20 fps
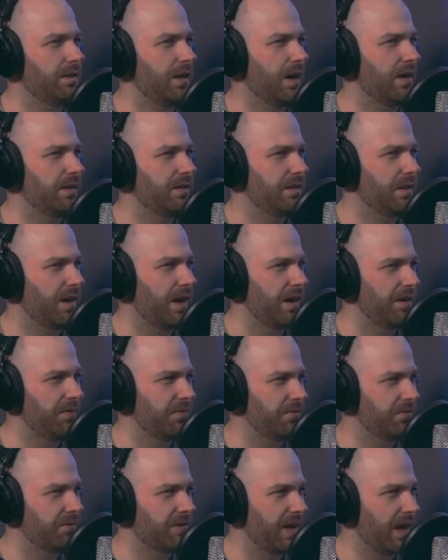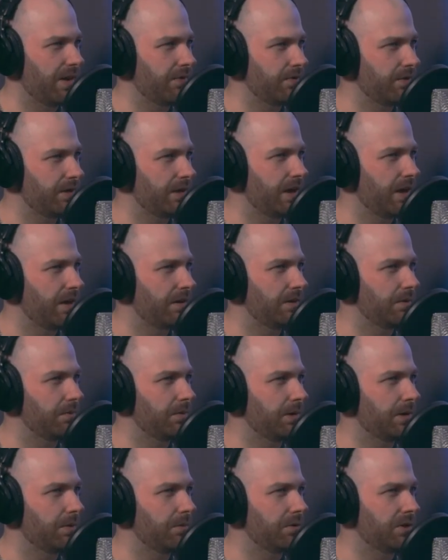I I've definitely had it
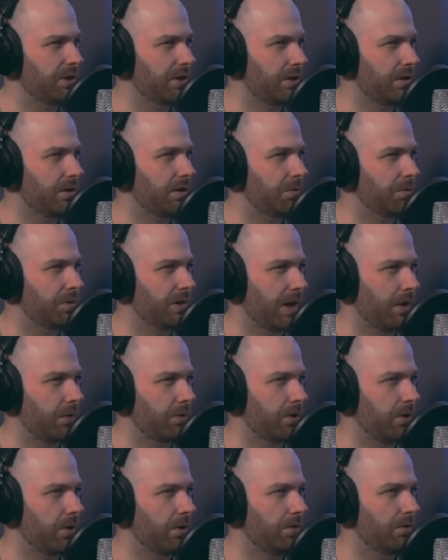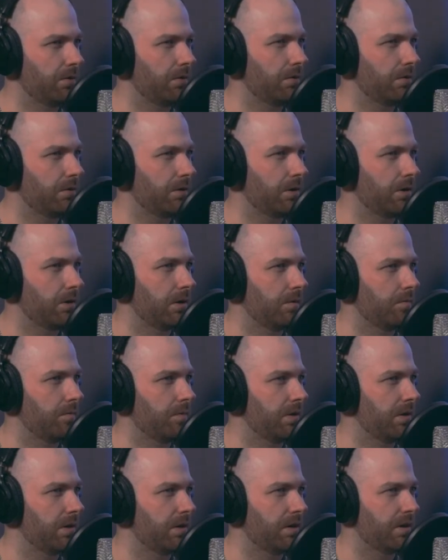when I was younger with alcohol,
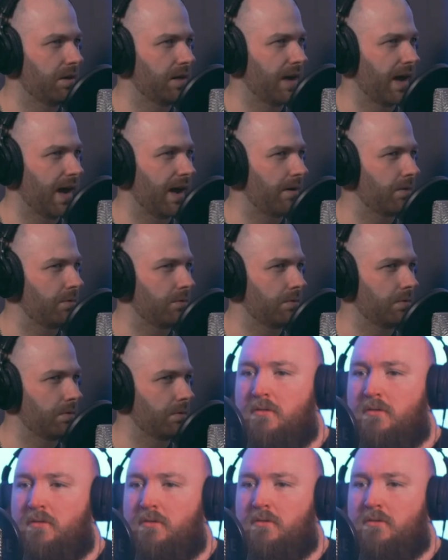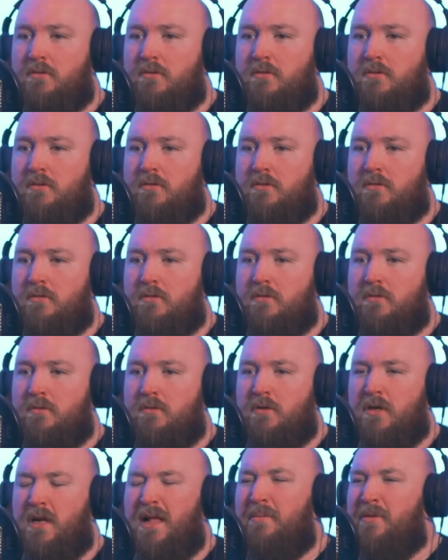but yeah. now like these
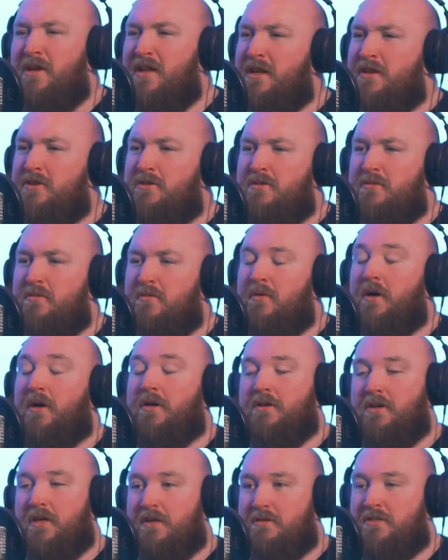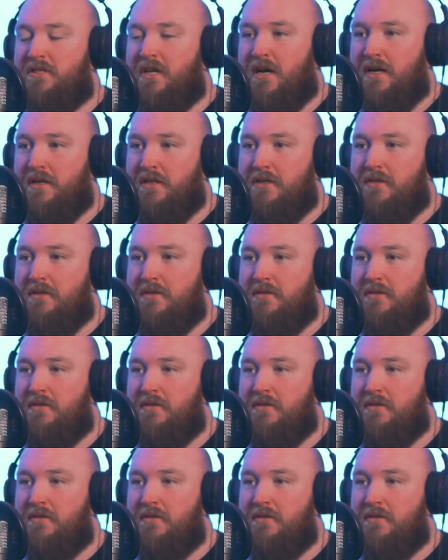days it's just well you drink cider.